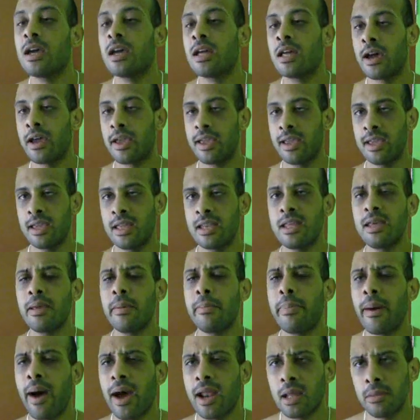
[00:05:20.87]
Now,
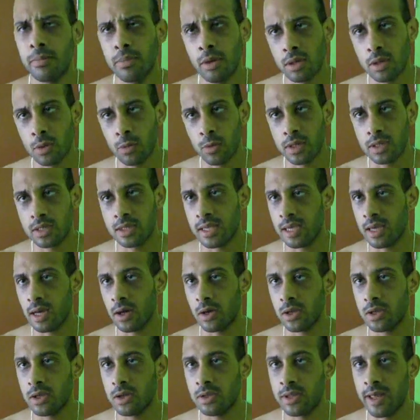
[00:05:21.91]
any bodybuilder would
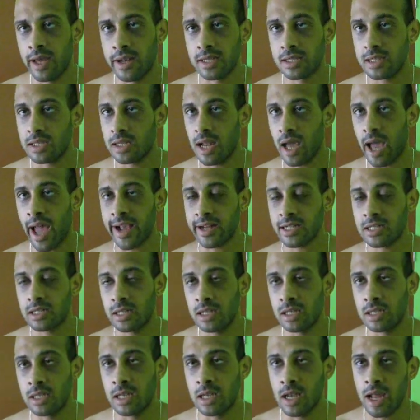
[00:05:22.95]
tell you that it's
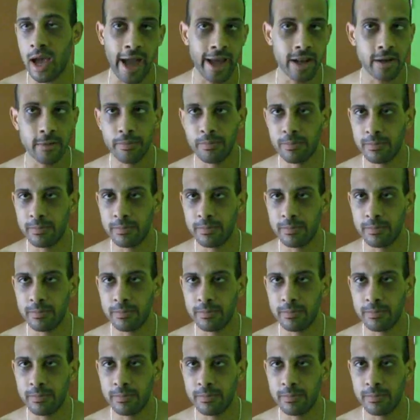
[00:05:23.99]
actually not.